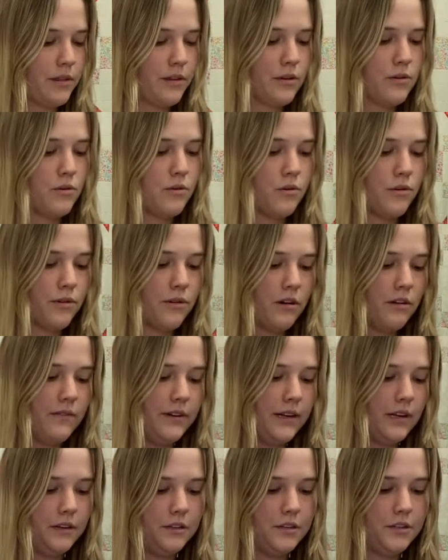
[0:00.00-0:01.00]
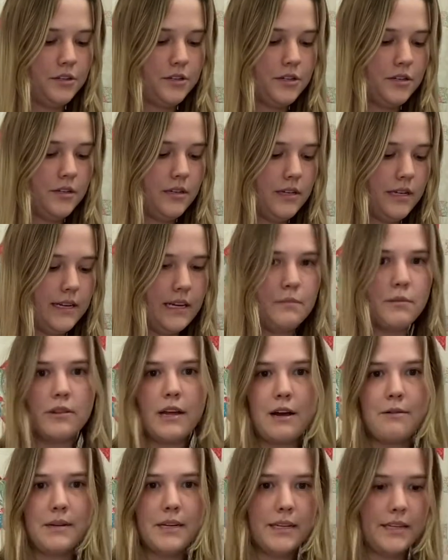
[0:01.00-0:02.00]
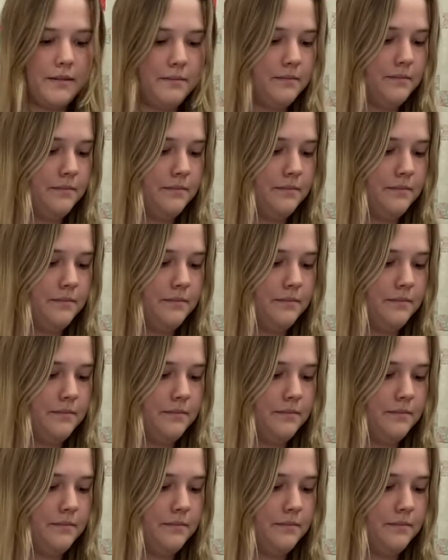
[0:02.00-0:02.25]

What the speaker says: 1/4 of an inch seam allowance.